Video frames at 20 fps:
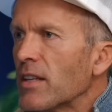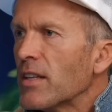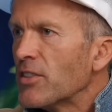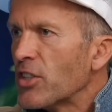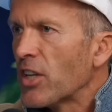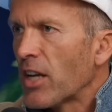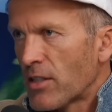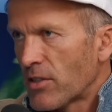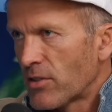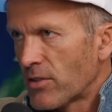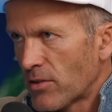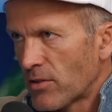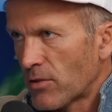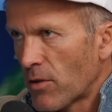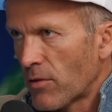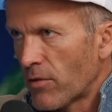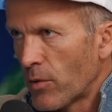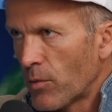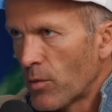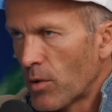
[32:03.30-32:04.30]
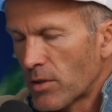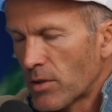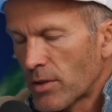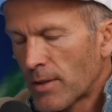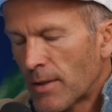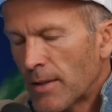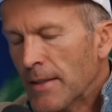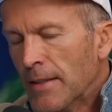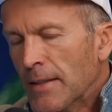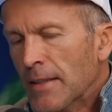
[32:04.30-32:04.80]
the genesis of it was.
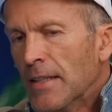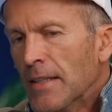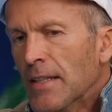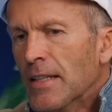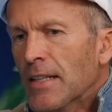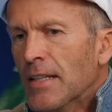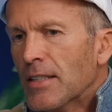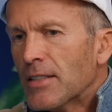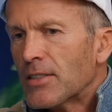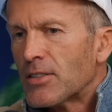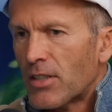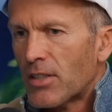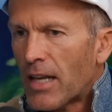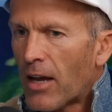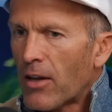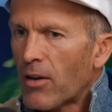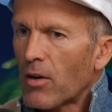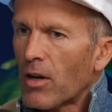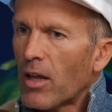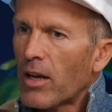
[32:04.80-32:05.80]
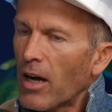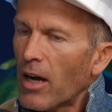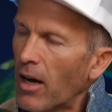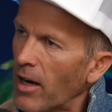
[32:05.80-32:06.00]
Right. So now you're like,